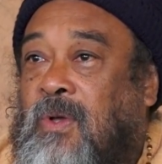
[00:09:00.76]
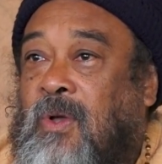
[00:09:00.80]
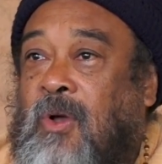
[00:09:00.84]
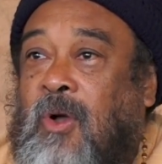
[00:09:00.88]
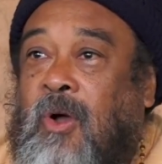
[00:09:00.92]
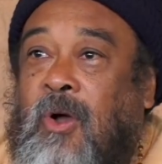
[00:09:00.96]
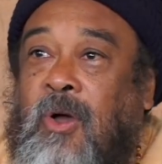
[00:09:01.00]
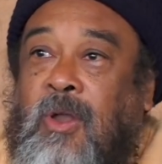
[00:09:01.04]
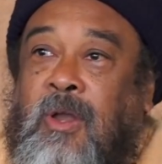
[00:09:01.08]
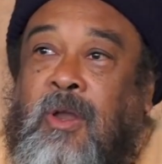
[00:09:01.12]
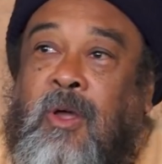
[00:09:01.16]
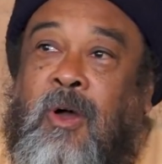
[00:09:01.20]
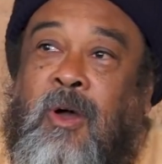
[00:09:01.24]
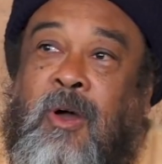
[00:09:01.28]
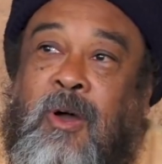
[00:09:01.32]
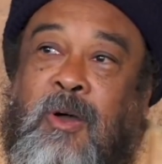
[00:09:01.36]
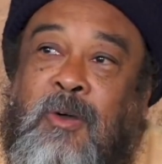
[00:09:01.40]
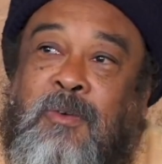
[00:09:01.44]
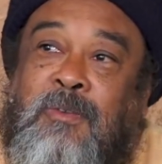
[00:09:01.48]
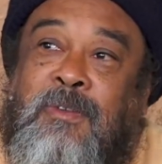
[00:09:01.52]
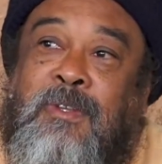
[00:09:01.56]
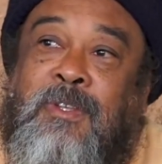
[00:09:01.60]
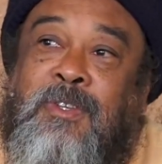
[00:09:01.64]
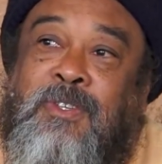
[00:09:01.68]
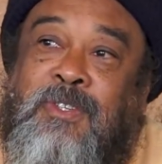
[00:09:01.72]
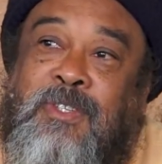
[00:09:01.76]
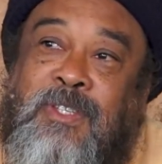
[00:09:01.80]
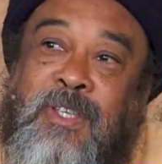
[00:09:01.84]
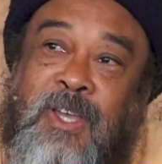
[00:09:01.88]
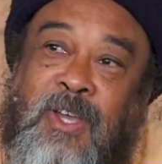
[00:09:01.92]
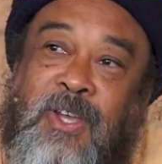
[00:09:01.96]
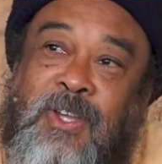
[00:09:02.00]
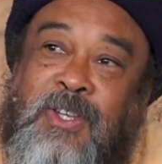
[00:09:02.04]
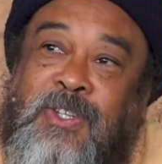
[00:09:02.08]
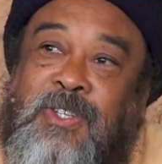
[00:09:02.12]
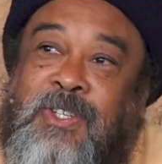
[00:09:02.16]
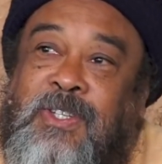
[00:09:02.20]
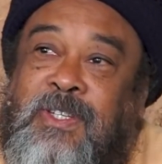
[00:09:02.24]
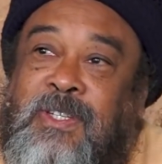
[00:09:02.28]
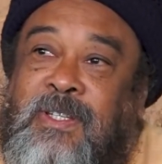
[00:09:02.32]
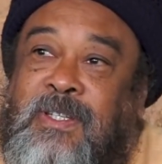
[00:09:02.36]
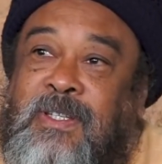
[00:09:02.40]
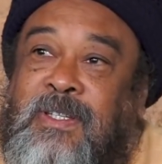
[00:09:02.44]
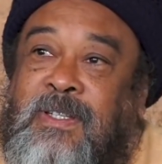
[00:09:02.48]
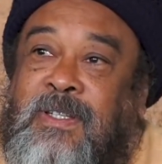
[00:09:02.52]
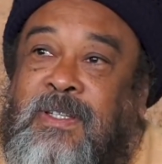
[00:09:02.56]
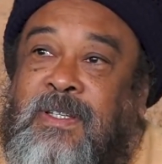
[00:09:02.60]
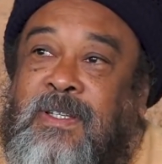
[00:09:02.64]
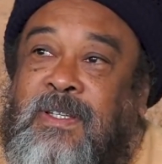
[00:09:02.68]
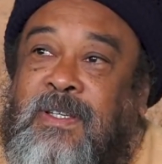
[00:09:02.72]
call off the search.
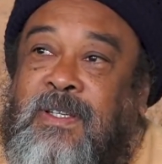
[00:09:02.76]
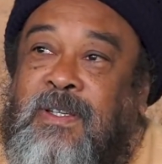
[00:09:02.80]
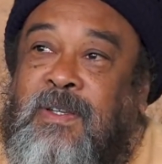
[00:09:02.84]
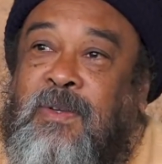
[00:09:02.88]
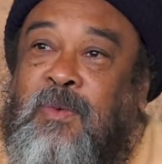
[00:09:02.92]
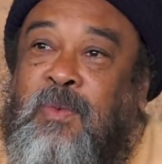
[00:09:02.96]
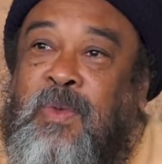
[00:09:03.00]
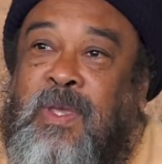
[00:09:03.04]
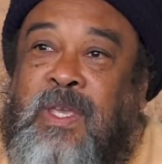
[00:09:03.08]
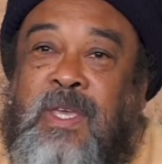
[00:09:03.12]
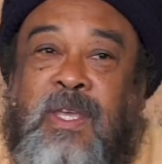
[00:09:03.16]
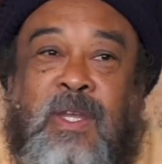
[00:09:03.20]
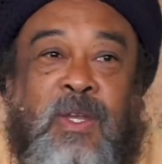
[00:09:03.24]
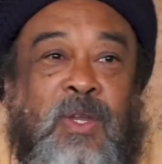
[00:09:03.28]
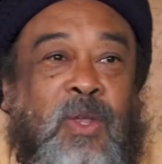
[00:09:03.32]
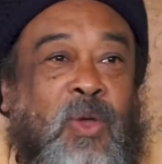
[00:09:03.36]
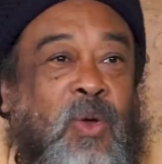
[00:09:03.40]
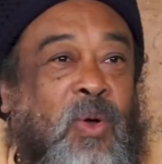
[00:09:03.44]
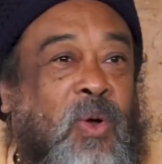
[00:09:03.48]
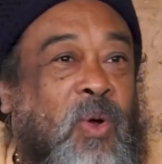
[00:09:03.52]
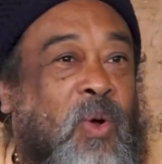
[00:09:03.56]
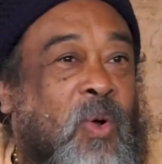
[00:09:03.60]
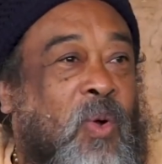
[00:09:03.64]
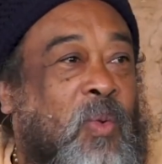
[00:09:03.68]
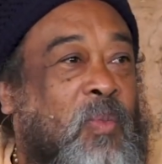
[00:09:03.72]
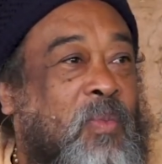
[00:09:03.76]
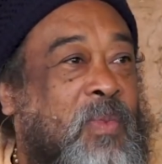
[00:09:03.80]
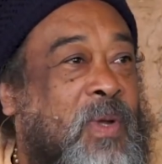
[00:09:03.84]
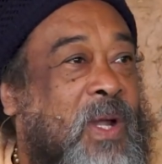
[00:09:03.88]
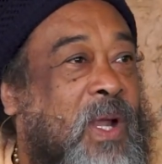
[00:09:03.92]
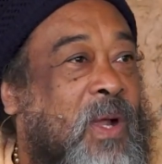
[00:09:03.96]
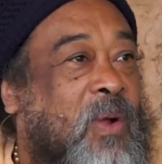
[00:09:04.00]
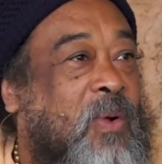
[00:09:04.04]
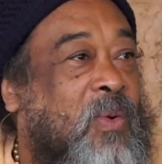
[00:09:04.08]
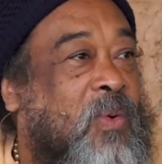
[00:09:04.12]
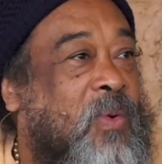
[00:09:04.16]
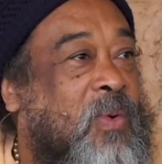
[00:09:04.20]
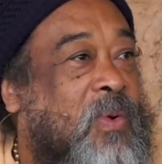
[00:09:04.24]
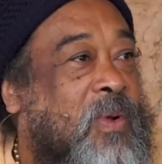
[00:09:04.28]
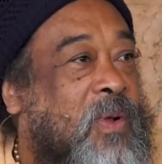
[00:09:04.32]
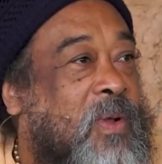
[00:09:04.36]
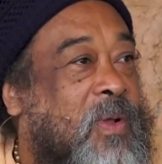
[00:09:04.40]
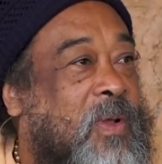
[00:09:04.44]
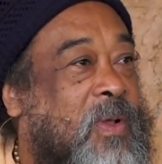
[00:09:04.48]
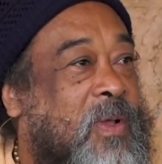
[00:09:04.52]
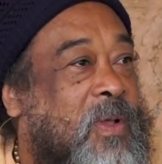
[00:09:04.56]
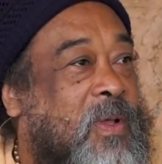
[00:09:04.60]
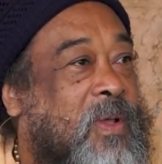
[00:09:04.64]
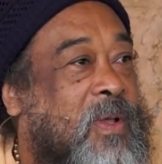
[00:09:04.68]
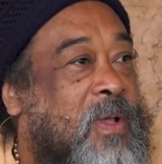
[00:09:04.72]
We can go home now.
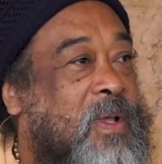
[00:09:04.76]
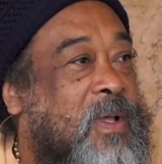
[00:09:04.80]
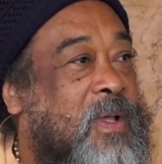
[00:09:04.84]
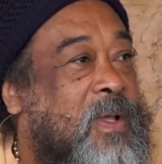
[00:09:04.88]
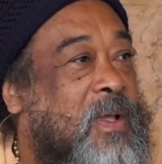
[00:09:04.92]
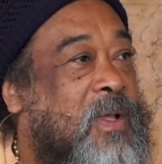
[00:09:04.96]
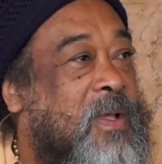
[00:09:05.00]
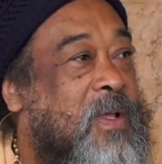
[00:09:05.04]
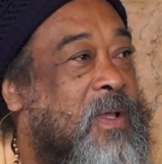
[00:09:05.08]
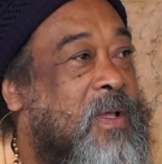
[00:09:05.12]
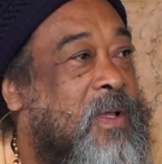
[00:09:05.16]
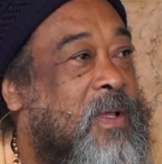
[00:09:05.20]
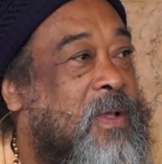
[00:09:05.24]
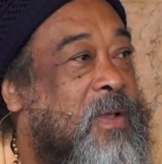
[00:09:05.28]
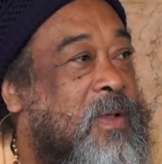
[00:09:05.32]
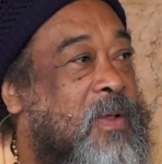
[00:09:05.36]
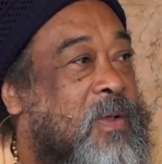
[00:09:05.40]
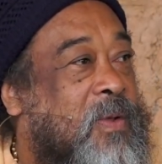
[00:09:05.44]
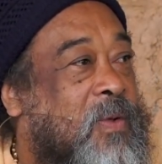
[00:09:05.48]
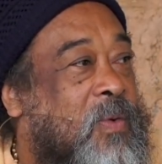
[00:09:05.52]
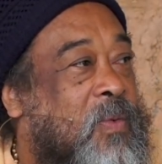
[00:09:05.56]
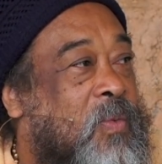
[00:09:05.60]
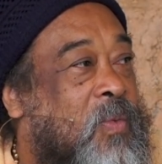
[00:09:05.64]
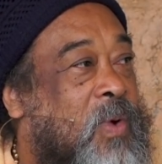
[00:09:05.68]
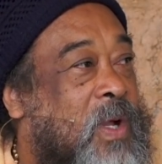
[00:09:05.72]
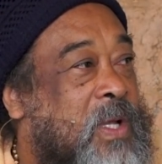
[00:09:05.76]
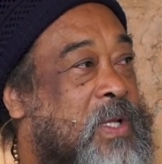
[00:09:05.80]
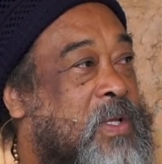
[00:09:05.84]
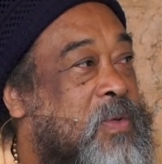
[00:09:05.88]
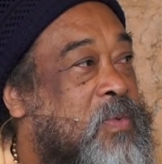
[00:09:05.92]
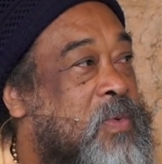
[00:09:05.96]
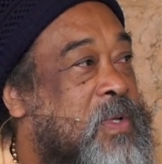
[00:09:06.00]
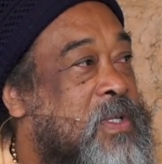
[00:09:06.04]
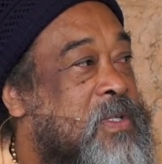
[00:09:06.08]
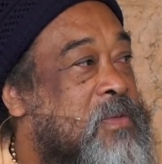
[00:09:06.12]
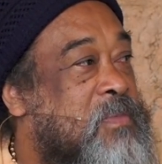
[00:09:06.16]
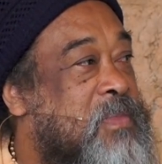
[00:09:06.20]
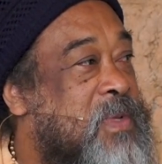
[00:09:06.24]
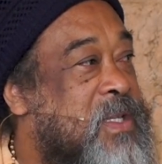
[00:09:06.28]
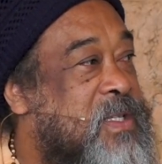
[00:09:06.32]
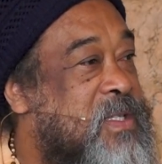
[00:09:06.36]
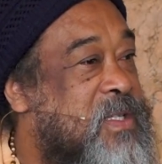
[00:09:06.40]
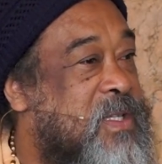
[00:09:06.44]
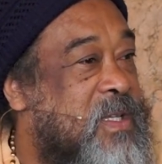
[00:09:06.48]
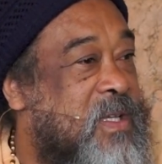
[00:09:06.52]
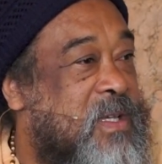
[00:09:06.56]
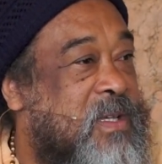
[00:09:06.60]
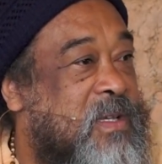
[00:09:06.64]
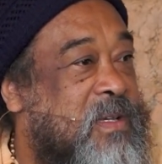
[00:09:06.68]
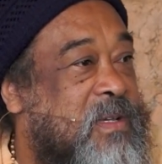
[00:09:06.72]
What was
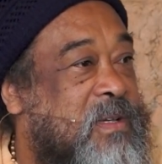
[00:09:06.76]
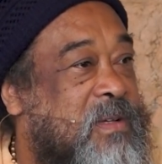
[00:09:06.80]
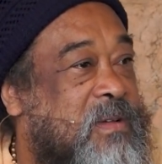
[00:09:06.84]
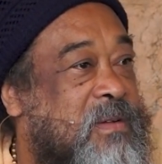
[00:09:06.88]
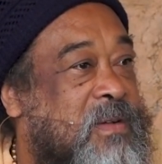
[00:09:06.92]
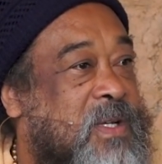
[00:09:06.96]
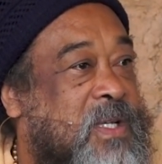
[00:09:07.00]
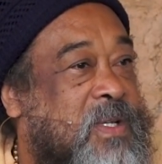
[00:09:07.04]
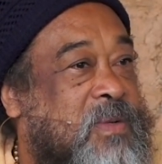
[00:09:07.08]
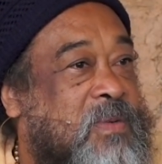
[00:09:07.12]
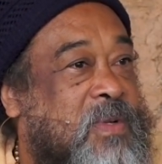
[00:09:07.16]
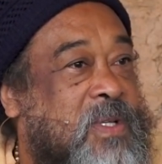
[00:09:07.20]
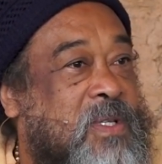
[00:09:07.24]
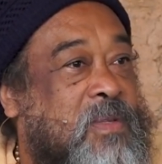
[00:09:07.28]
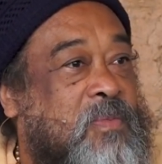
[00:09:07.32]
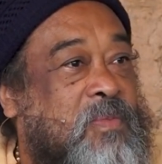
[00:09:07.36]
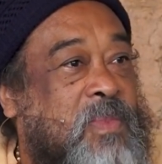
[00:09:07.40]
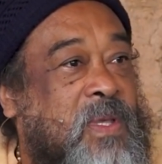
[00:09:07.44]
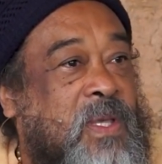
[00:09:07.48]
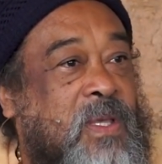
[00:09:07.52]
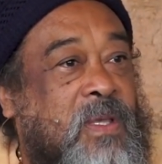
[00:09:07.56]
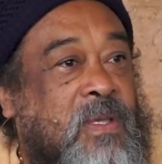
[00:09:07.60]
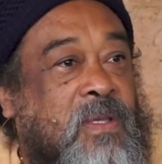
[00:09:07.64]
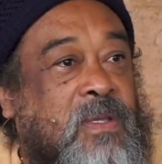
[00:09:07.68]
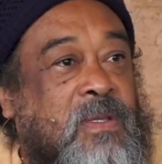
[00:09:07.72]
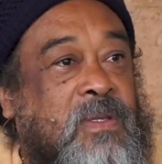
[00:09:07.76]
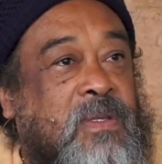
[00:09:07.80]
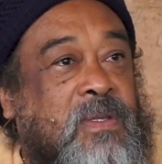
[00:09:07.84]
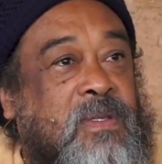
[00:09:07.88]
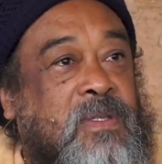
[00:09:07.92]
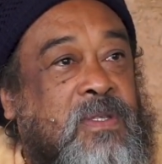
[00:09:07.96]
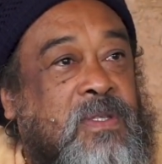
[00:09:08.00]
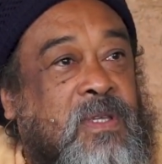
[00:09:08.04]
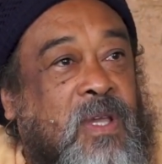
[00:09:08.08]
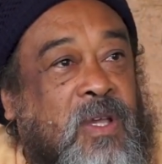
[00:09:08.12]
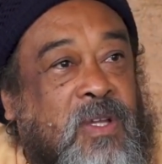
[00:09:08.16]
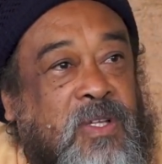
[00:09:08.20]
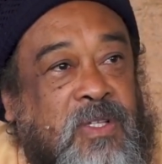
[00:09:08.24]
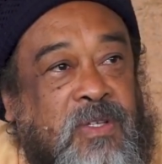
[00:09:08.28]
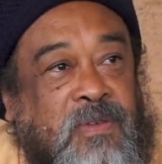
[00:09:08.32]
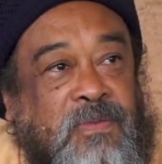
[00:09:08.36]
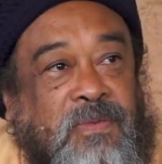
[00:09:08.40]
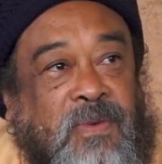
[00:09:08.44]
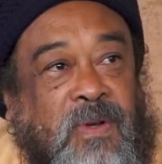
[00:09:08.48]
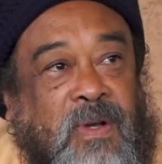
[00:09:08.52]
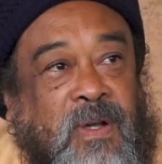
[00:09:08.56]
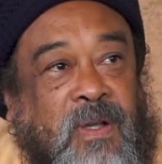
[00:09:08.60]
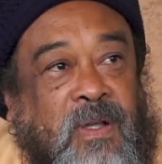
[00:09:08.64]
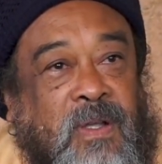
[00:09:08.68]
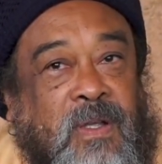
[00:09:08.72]
missing, what was being searched
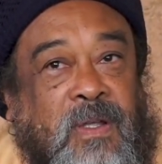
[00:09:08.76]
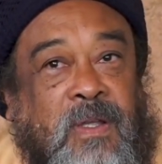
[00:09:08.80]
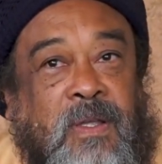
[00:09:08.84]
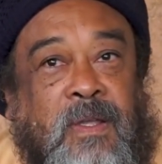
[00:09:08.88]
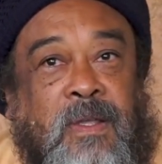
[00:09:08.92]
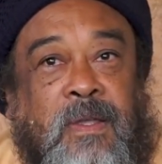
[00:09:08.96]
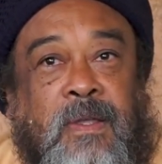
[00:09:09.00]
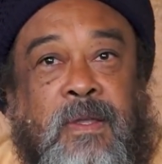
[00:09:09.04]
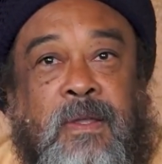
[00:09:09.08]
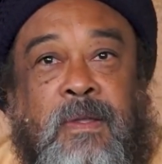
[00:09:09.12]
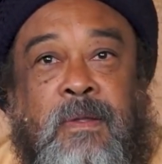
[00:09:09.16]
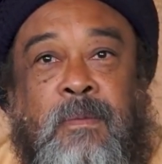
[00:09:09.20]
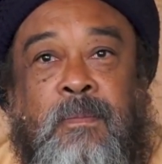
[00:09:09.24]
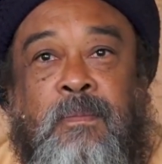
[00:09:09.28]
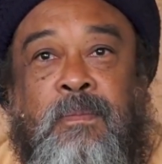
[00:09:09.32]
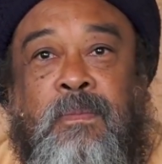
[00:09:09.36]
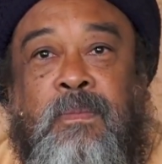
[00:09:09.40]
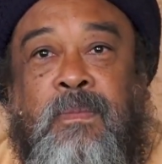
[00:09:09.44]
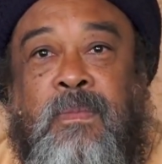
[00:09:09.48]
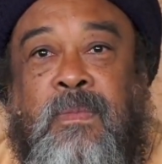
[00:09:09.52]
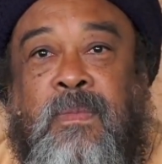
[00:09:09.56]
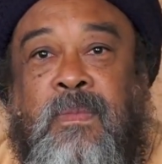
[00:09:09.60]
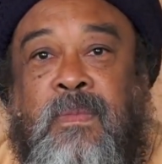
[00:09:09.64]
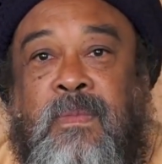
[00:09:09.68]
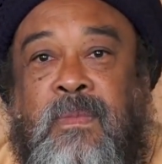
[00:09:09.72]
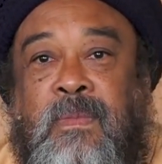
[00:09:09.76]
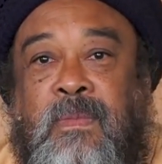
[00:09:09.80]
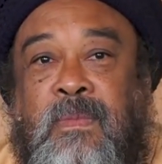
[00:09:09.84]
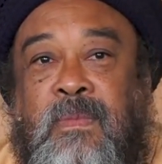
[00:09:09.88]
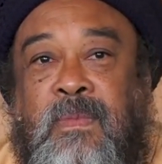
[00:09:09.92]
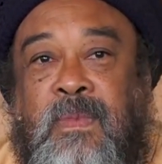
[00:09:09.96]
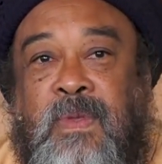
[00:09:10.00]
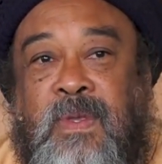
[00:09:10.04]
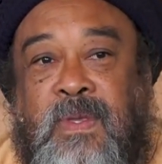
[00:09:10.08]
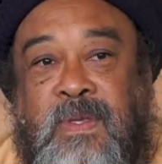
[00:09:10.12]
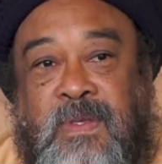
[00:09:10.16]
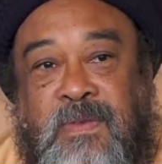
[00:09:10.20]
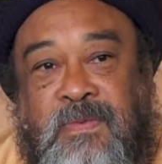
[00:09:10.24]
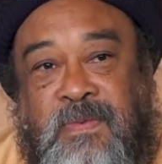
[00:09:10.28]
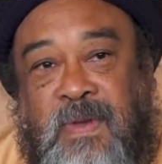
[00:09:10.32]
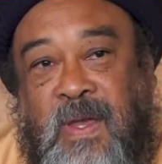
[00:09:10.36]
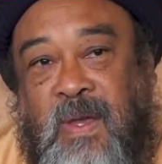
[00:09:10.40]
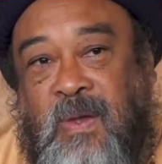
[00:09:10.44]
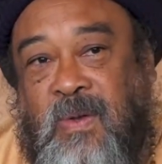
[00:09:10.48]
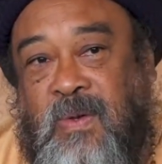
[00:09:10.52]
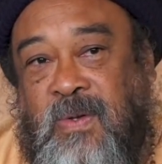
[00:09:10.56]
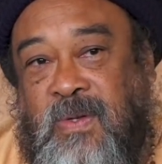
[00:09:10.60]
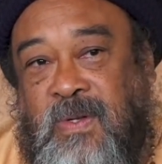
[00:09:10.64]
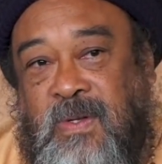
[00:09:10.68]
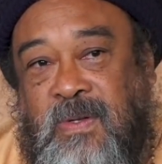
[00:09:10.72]
for, is
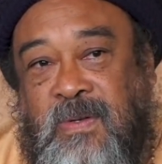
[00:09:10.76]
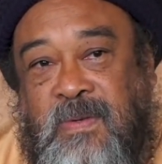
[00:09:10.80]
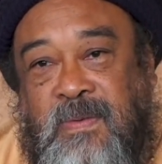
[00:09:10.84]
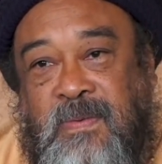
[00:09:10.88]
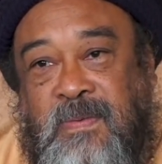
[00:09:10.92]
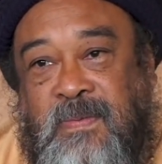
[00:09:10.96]
found.